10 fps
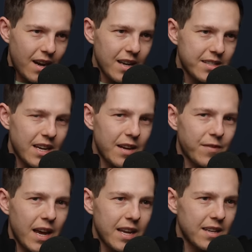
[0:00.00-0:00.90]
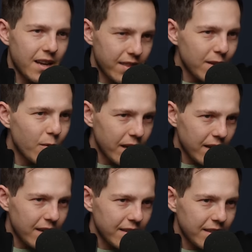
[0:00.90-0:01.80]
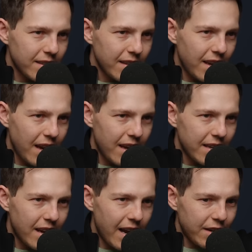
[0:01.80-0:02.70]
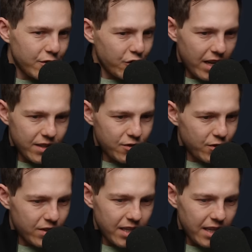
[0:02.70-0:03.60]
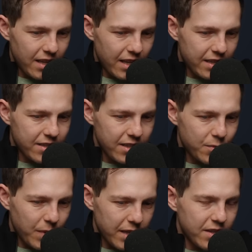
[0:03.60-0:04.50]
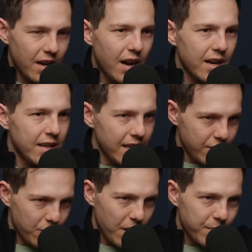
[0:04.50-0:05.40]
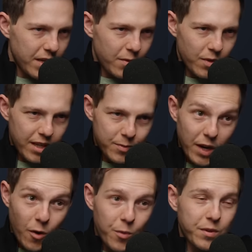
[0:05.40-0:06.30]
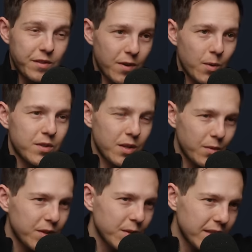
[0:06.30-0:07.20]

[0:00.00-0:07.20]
I'd okay. say if I had nothing going on and I had a chance just to get like six months uninterrupted, where that's my only focus, I would do